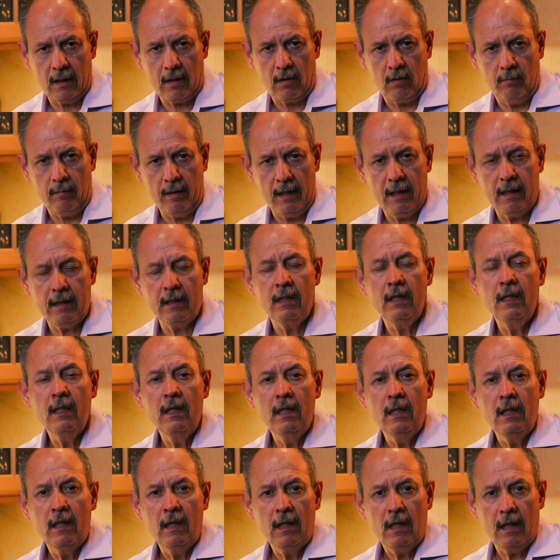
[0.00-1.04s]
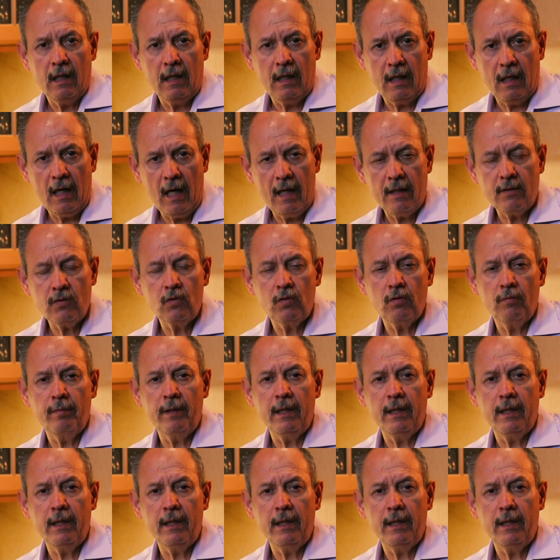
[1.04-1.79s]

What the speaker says: command, it has to